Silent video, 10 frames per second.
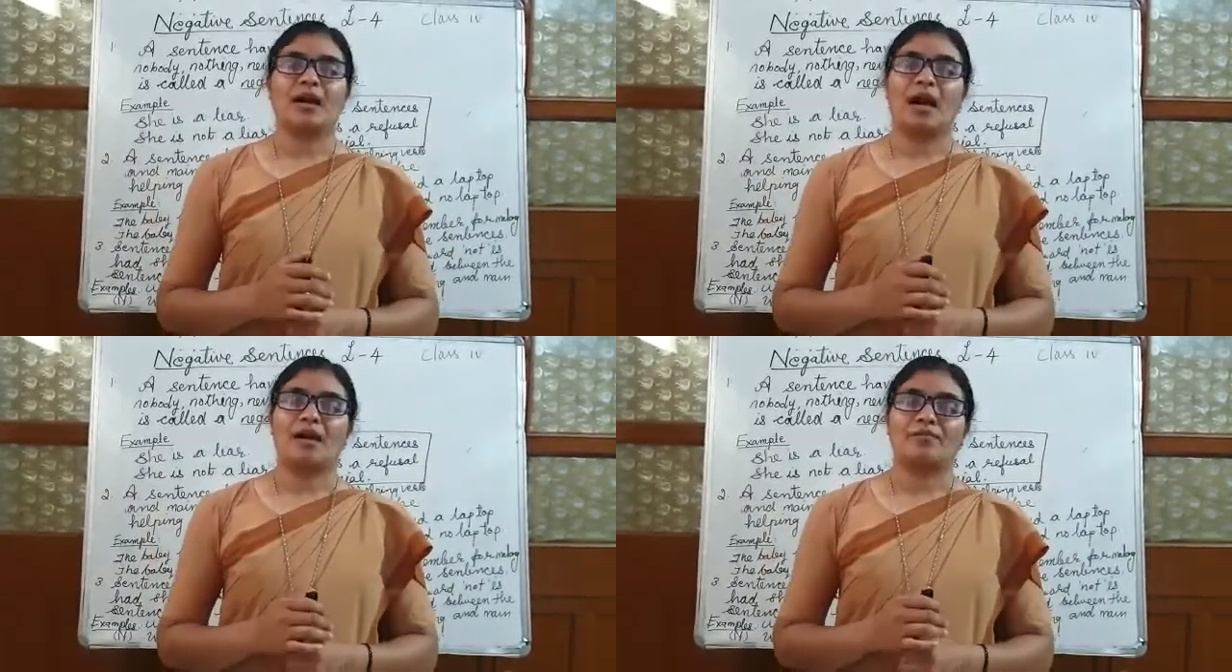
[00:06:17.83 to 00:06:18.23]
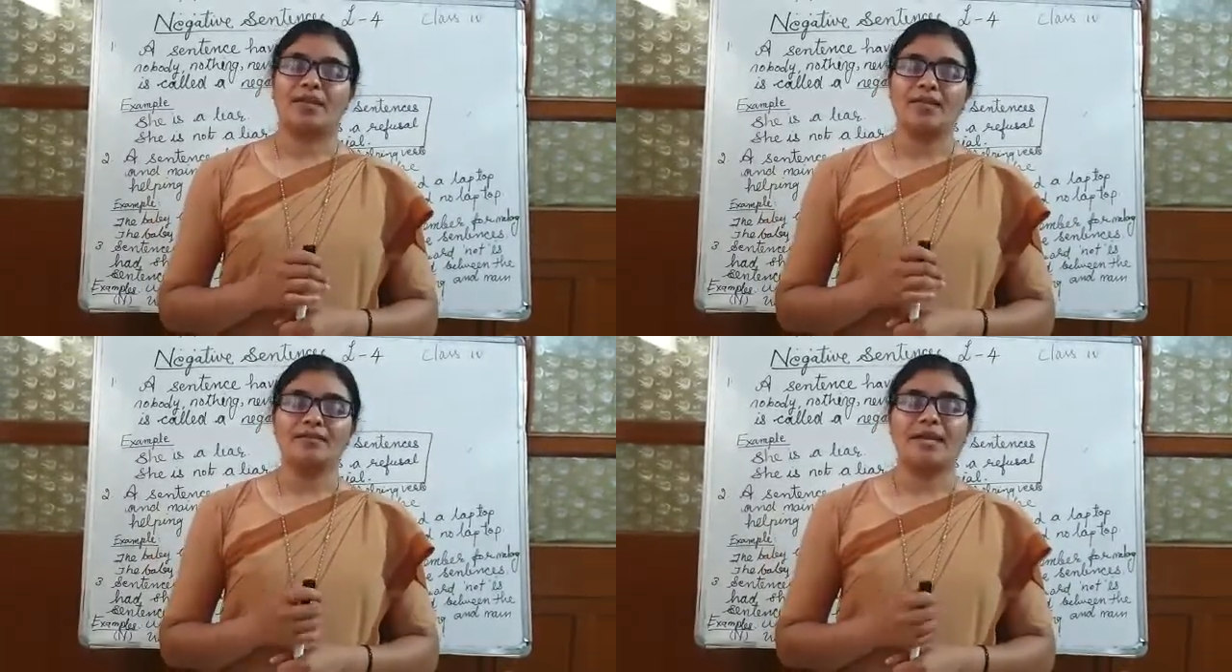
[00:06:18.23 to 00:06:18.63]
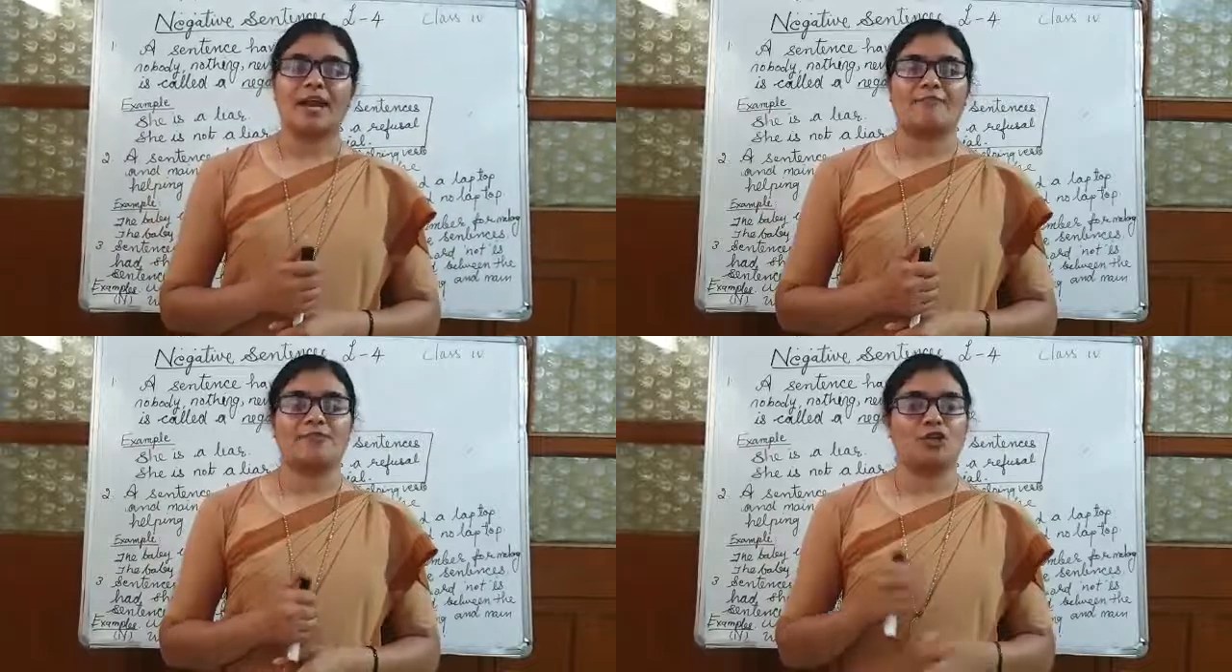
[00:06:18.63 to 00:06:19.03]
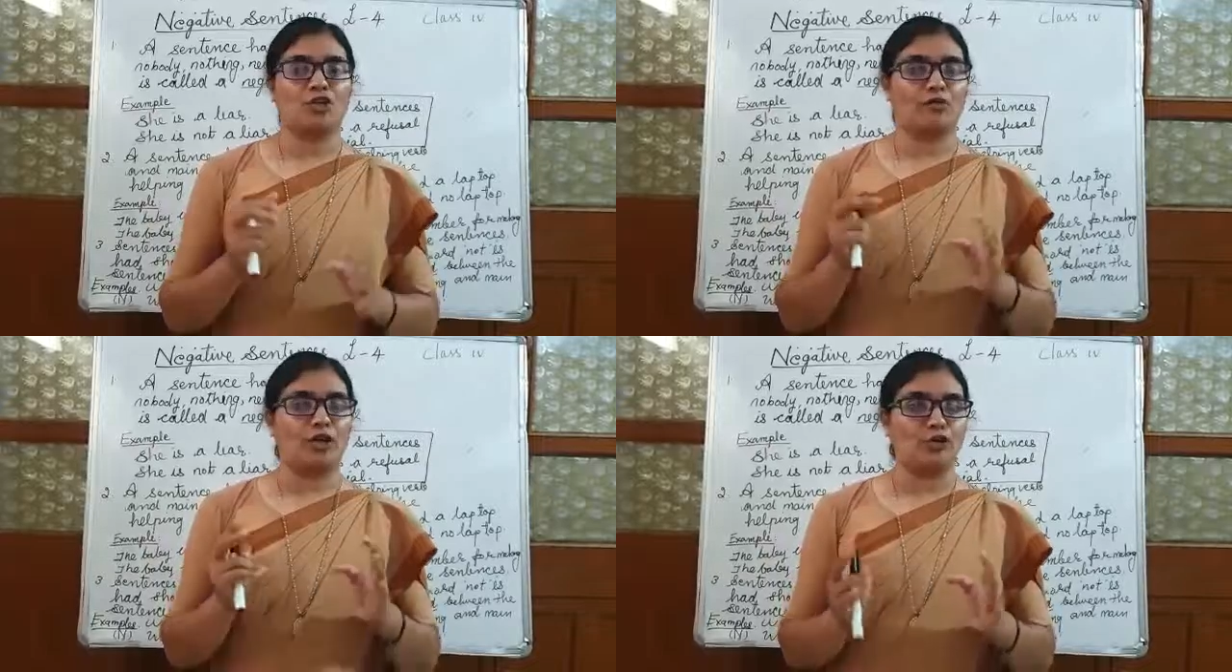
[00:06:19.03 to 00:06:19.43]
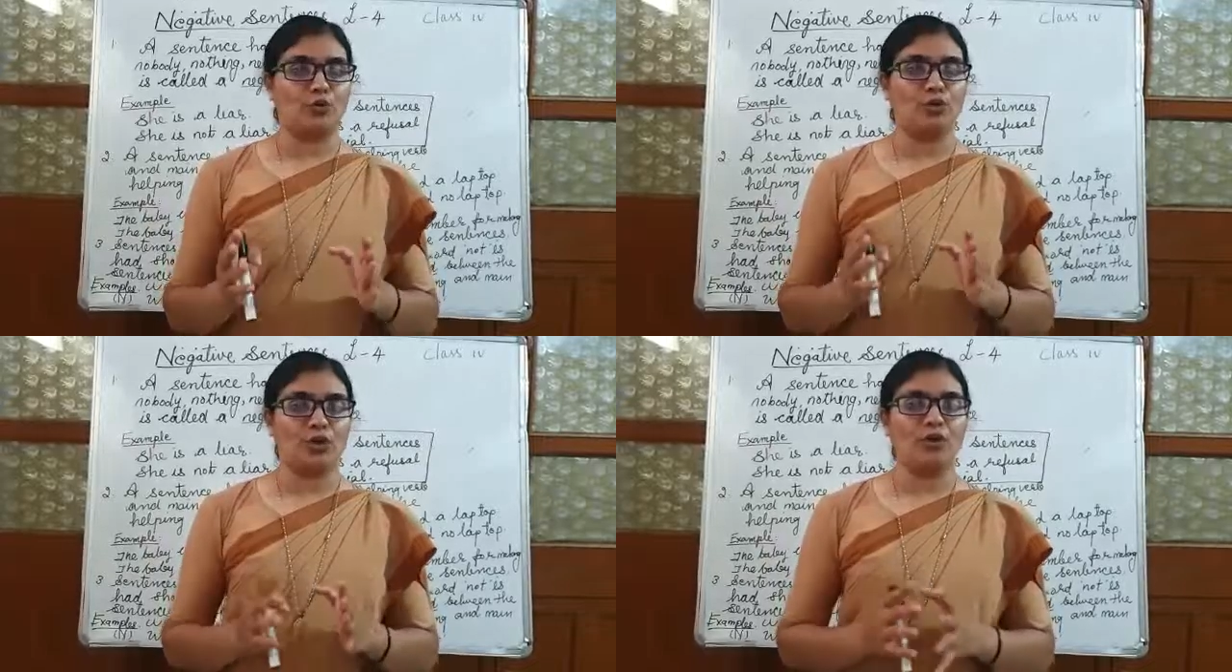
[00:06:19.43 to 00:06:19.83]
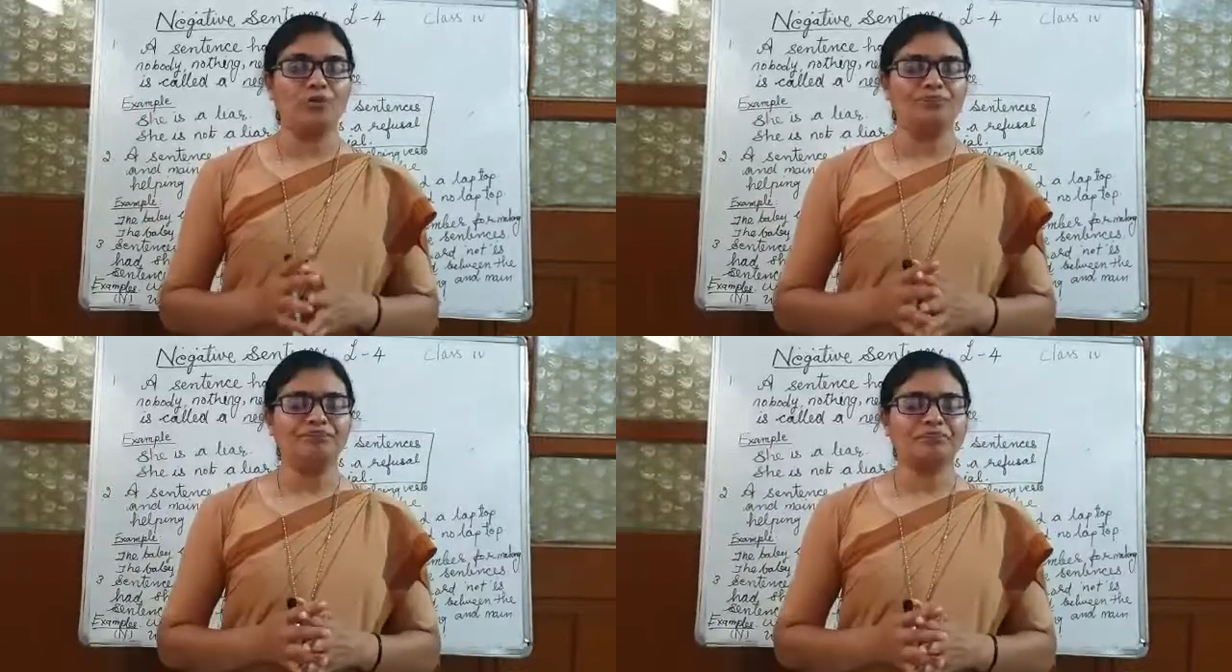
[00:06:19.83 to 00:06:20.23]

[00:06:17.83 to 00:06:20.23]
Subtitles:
and then thereafter you will do your